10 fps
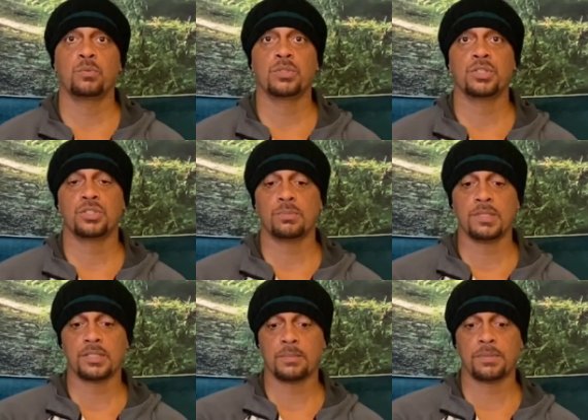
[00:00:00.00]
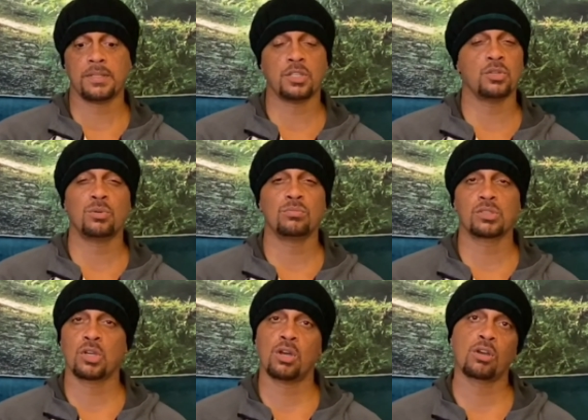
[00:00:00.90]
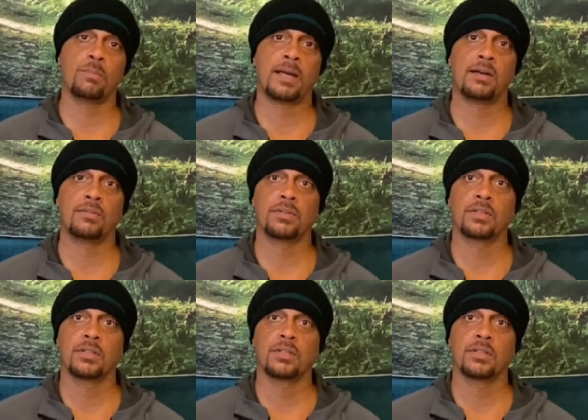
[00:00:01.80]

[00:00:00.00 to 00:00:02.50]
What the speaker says: want this to be something that you don't talk about